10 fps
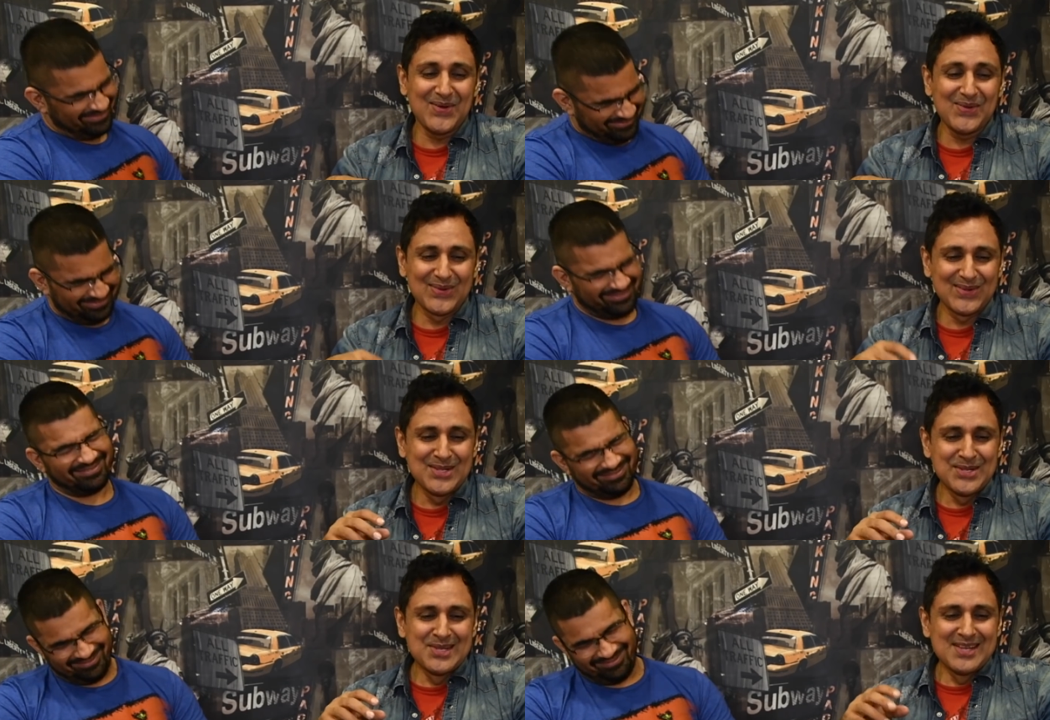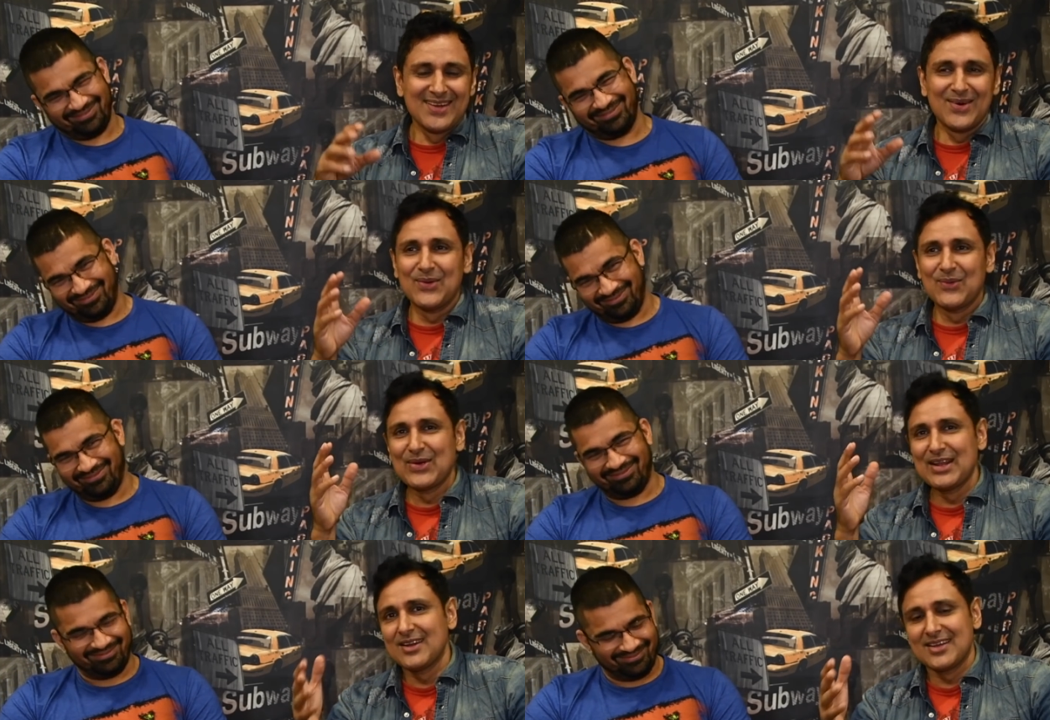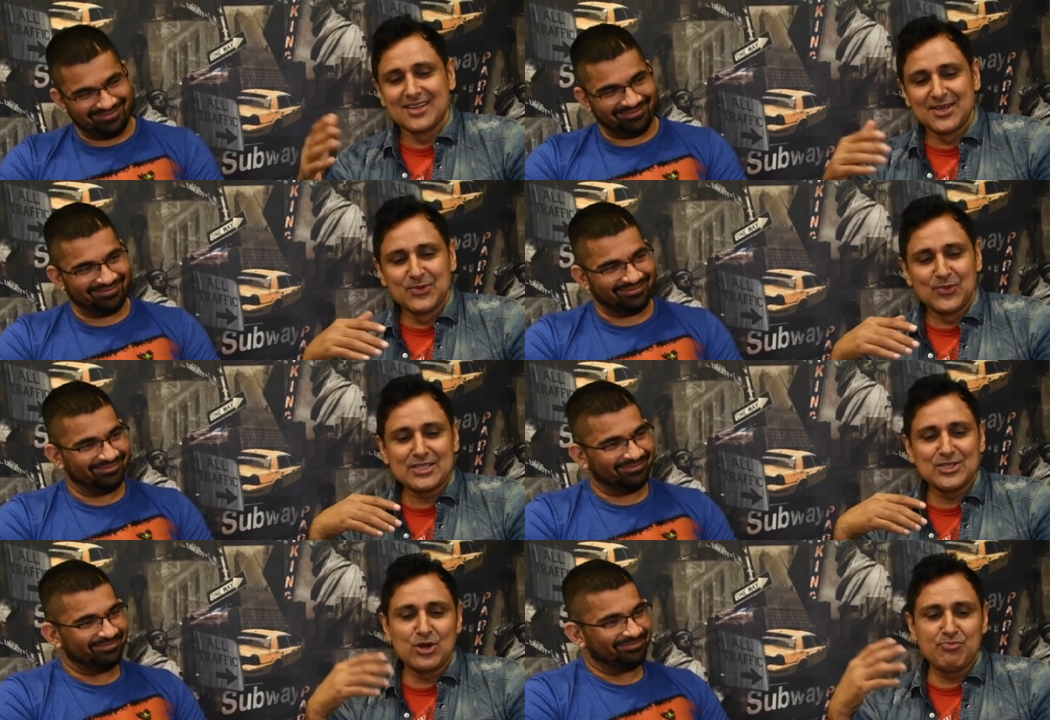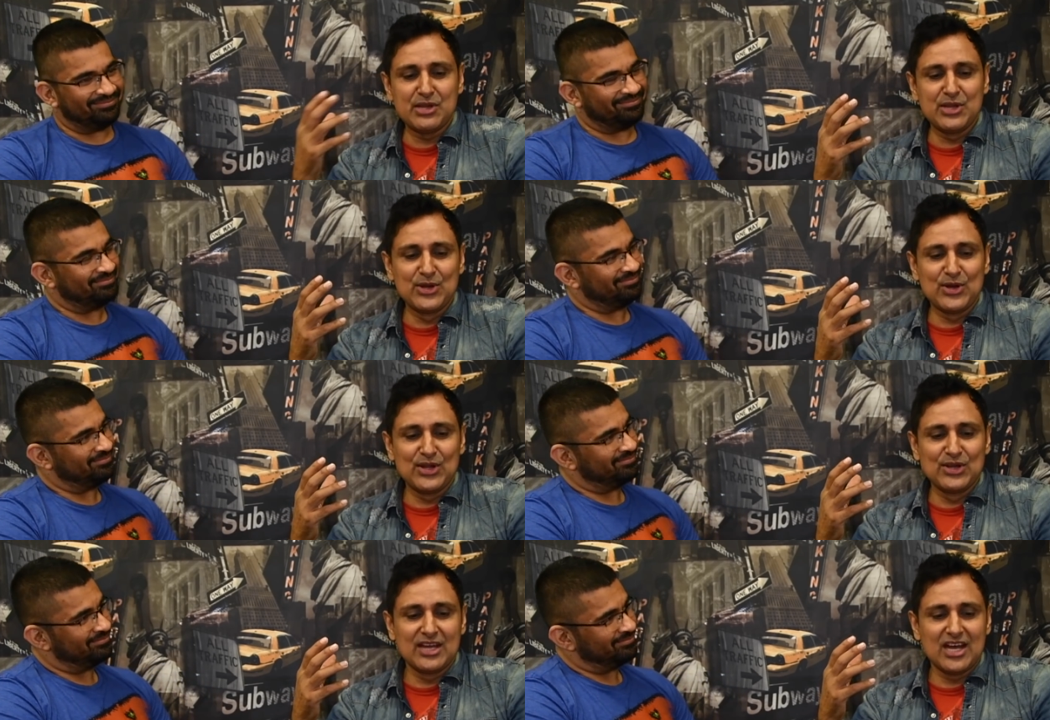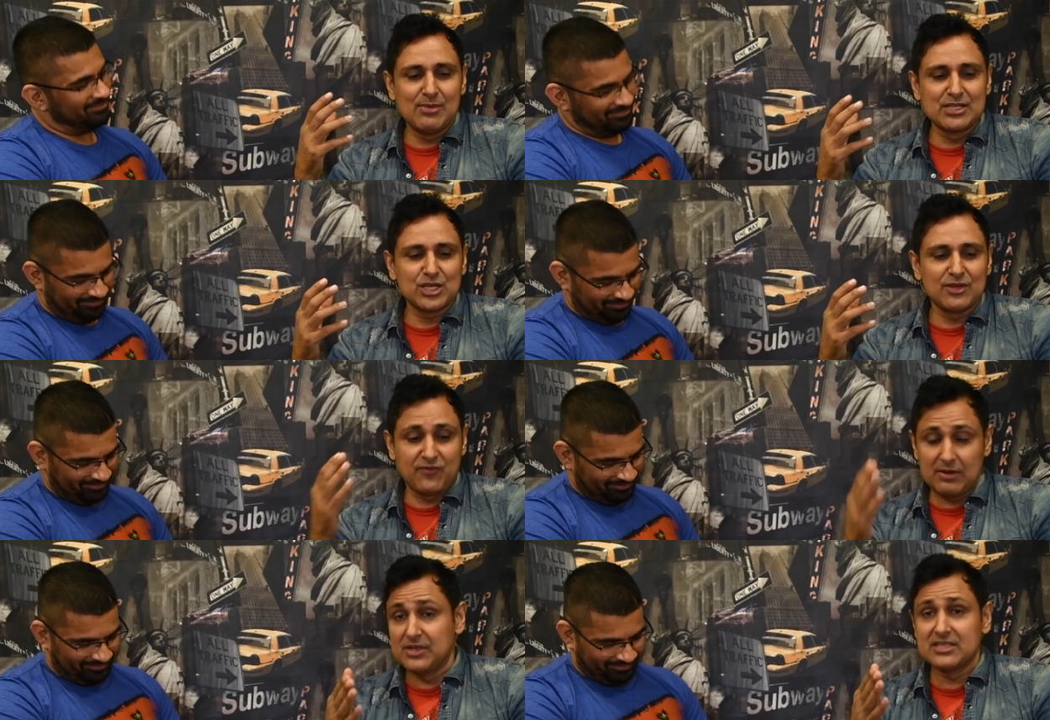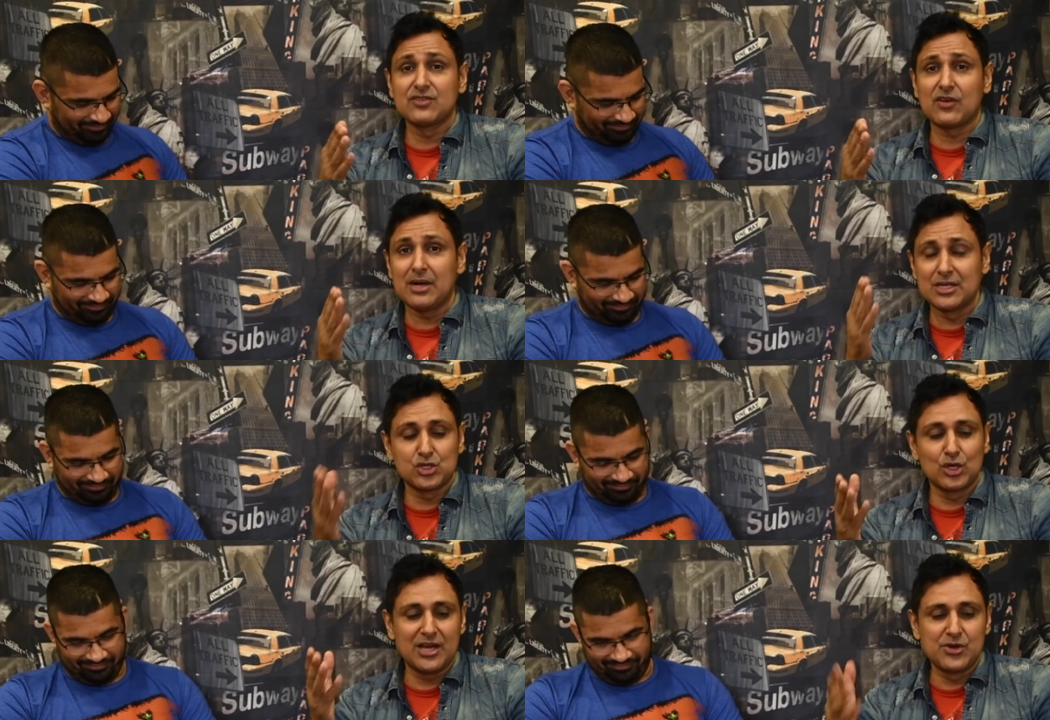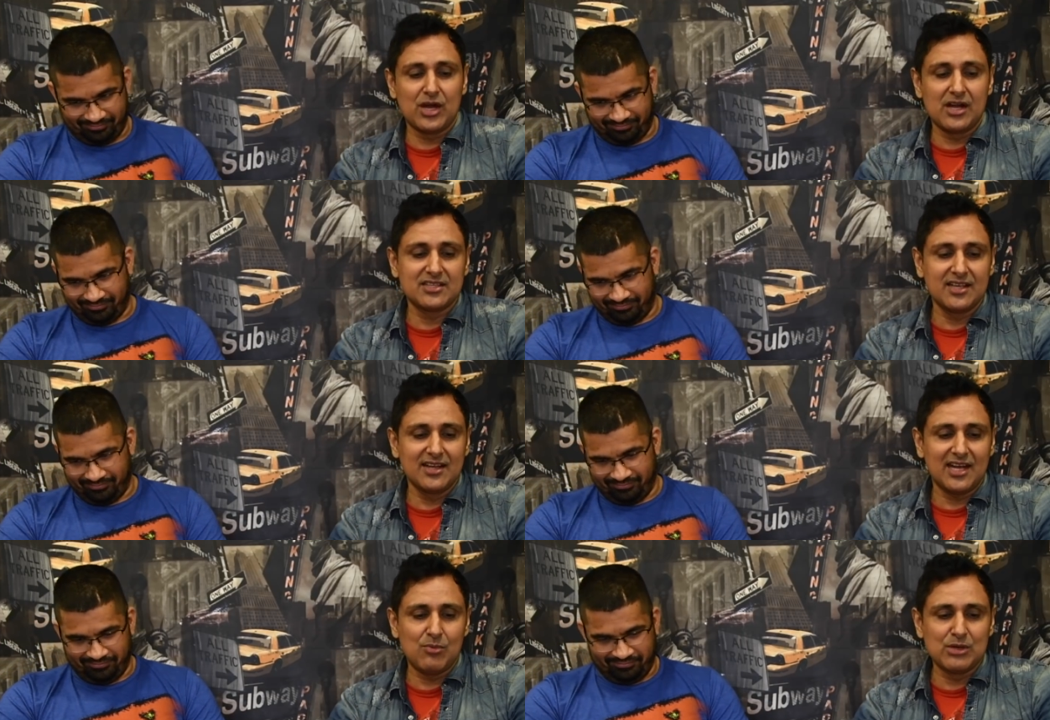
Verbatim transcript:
Speaker 1: so oh, well, uh, uh, what's your opinion on uh, how much uh, from this is from Anshul Anurag Singh?